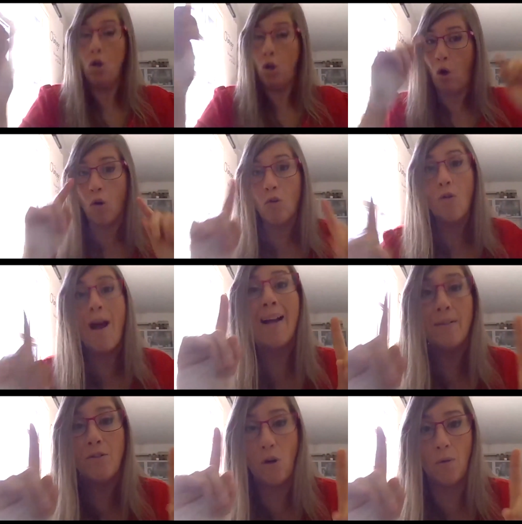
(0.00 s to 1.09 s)

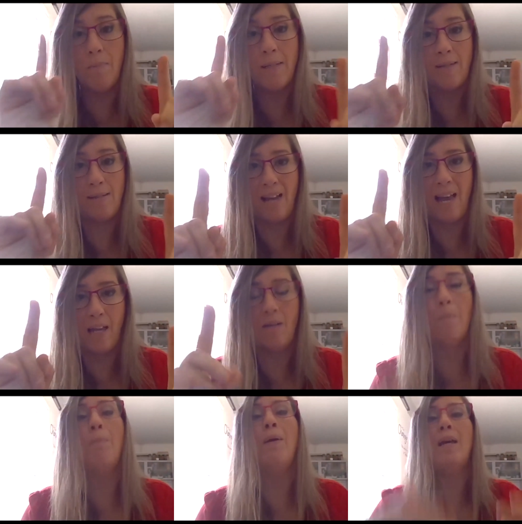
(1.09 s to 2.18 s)
correct your mistake,
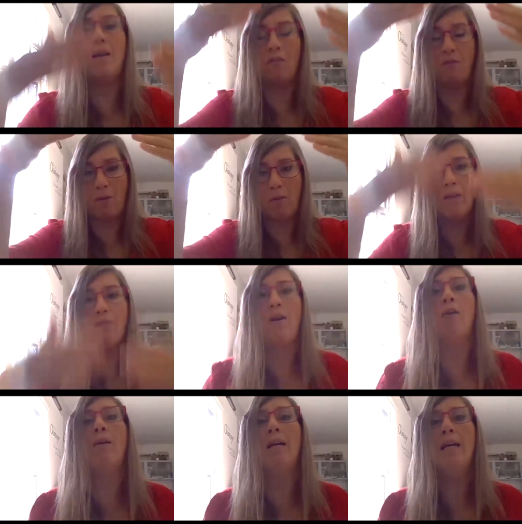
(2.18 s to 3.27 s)
be very,
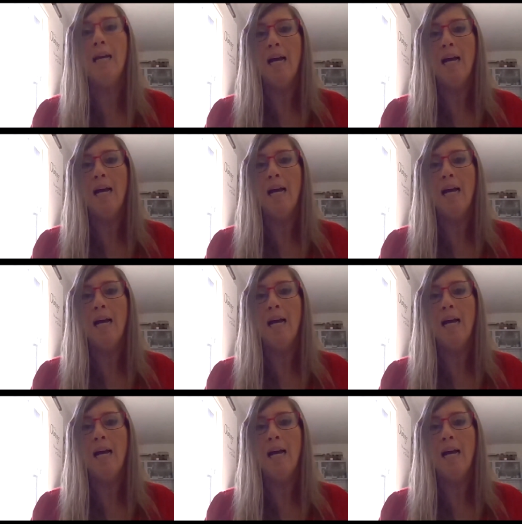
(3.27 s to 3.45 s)
very